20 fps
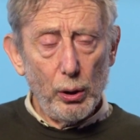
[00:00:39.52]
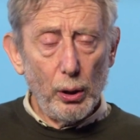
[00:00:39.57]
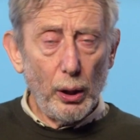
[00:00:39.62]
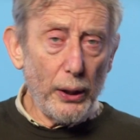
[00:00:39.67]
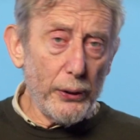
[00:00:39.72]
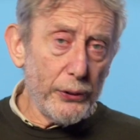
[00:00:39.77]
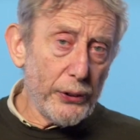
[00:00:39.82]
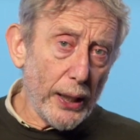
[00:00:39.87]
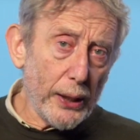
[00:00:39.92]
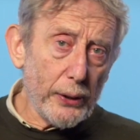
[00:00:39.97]

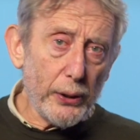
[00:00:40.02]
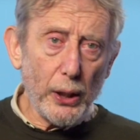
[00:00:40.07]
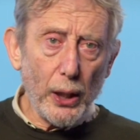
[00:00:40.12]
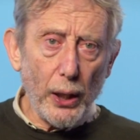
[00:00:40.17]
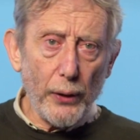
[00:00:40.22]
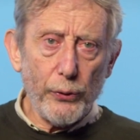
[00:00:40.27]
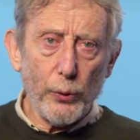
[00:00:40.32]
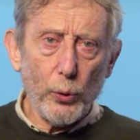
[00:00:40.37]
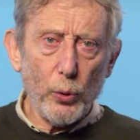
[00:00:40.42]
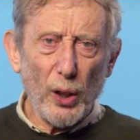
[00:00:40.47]
I said that
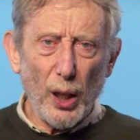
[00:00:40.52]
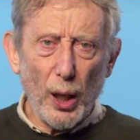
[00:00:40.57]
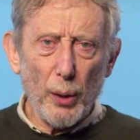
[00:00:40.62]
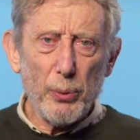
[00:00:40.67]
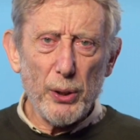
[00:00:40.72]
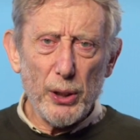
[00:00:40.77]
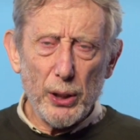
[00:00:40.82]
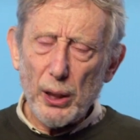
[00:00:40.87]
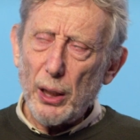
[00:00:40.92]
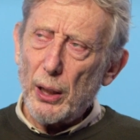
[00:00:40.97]
I thought I
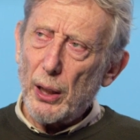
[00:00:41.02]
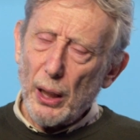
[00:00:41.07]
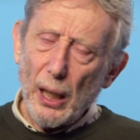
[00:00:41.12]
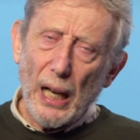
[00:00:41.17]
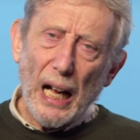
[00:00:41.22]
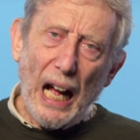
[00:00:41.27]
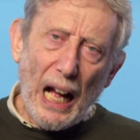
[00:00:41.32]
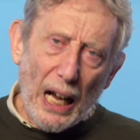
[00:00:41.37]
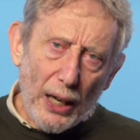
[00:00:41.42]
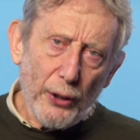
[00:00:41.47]
was
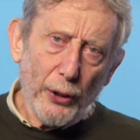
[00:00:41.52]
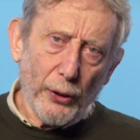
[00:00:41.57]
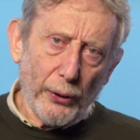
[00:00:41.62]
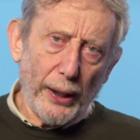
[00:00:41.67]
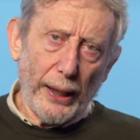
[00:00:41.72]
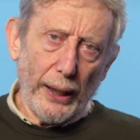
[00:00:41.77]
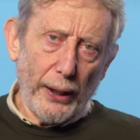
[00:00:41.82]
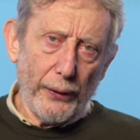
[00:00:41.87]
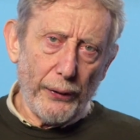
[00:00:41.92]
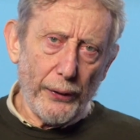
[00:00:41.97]

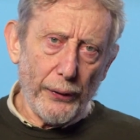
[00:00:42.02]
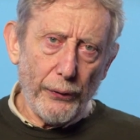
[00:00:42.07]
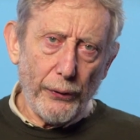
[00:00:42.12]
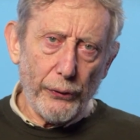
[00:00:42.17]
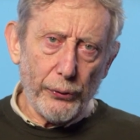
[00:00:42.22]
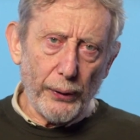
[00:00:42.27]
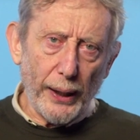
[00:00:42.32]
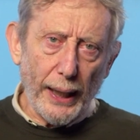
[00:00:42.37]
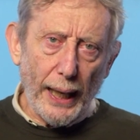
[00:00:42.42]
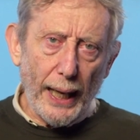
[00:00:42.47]
hungrier than
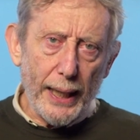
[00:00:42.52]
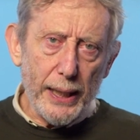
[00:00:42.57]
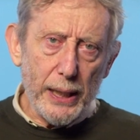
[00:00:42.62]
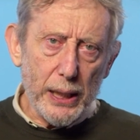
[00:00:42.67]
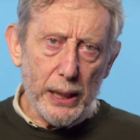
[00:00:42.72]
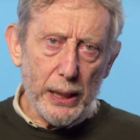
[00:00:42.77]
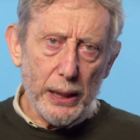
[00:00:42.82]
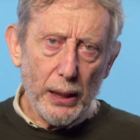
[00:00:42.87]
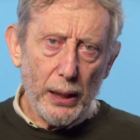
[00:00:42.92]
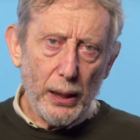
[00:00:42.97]

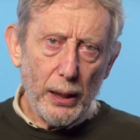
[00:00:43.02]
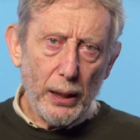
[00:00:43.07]
3/8.